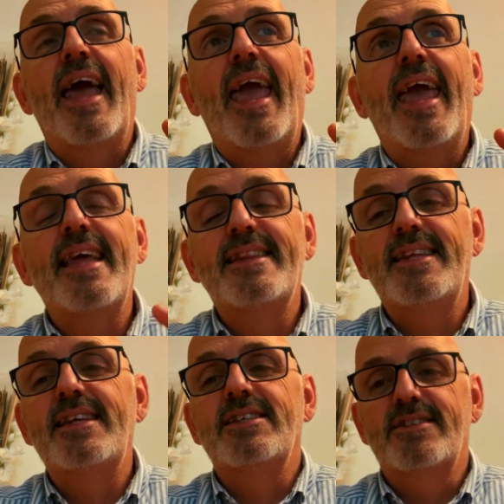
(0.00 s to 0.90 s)

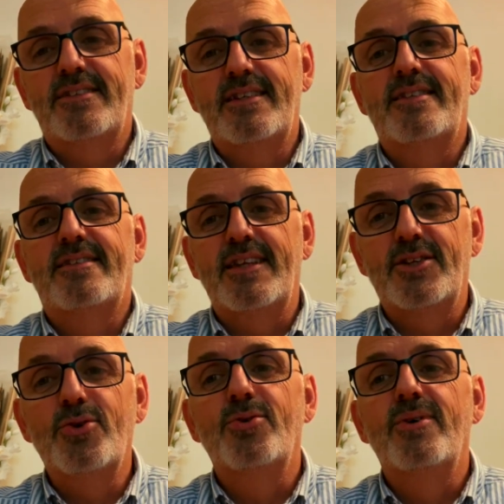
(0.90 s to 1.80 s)

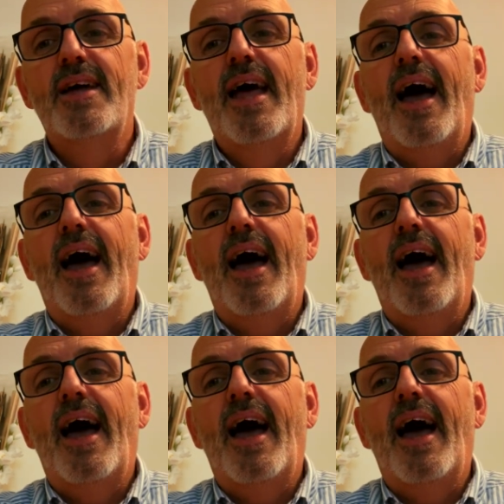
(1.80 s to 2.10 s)
1862,